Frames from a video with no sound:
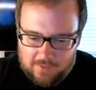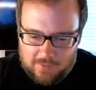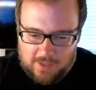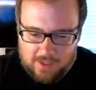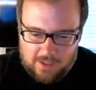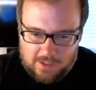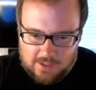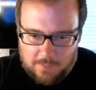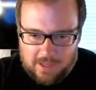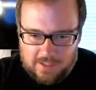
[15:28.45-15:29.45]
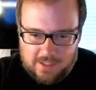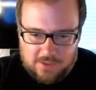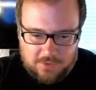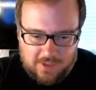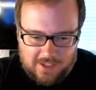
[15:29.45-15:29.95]
I'm not going to get
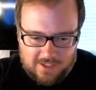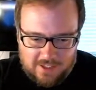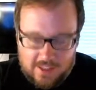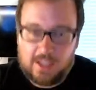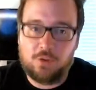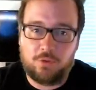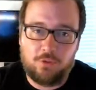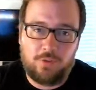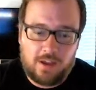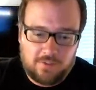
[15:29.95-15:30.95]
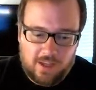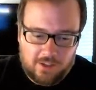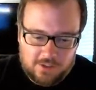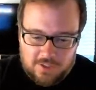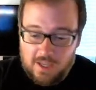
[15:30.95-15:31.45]
demonetized for that. Thank you for the
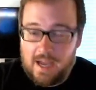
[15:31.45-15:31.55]
$5.